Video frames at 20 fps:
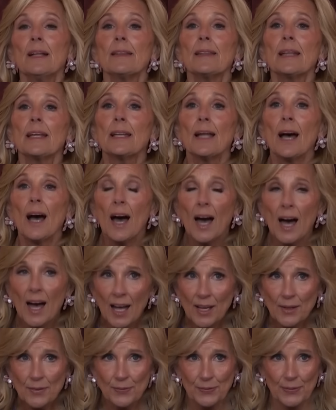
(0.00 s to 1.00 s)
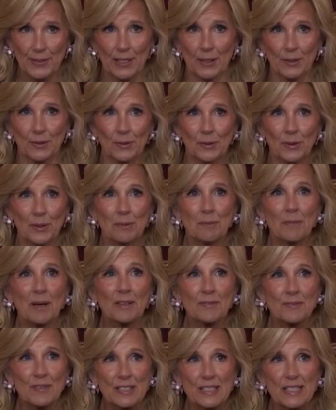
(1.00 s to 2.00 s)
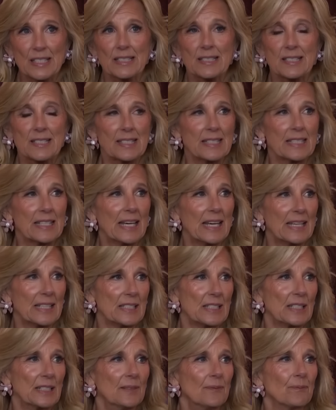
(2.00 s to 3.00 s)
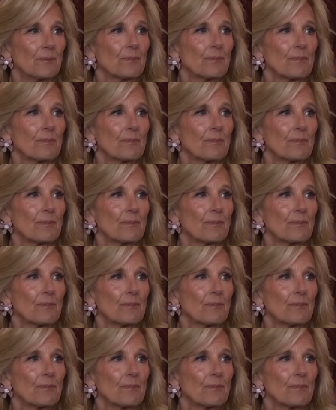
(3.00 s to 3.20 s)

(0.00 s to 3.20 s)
that I felt on my visits to Kenya,